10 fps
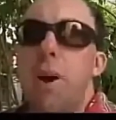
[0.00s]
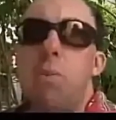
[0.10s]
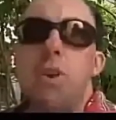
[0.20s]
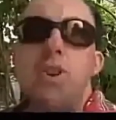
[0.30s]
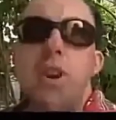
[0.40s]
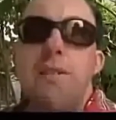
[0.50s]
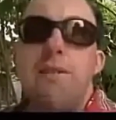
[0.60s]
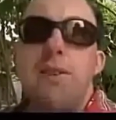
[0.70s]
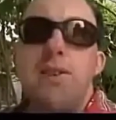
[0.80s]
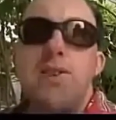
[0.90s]
by which
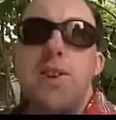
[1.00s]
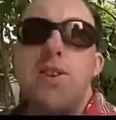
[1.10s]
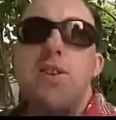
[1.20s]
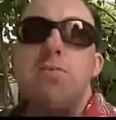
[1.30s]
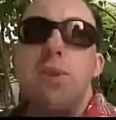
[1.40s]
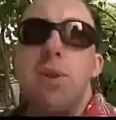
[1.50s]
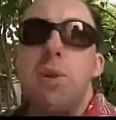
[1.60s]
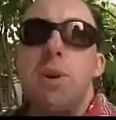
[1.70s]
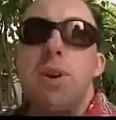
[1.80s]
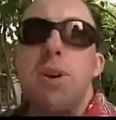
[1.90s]
I first
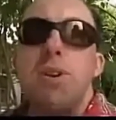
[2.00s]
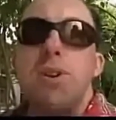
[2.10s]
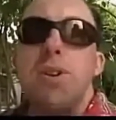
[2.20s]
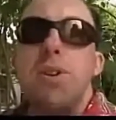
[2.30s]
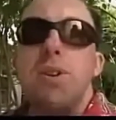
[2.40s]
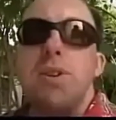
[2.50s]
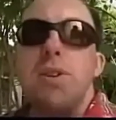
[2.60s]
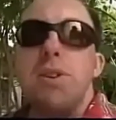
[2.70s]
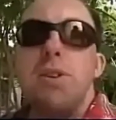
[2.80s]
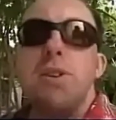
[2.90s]
explored
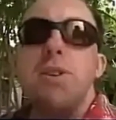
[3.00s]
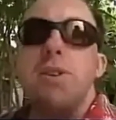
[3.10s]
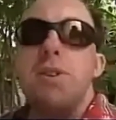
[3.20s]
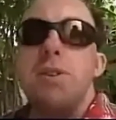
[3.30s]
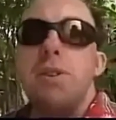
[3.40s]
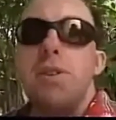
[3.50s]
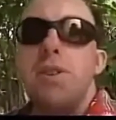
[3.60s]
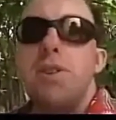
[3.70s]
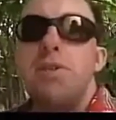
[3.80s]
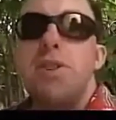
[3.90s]

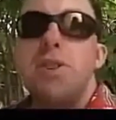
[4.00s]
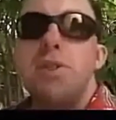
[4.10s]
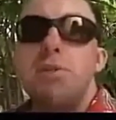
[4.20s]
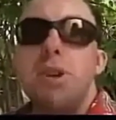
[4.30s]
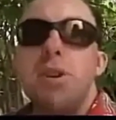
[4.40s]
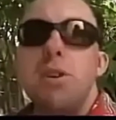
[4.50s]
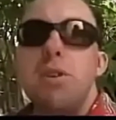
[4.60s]
YouTube.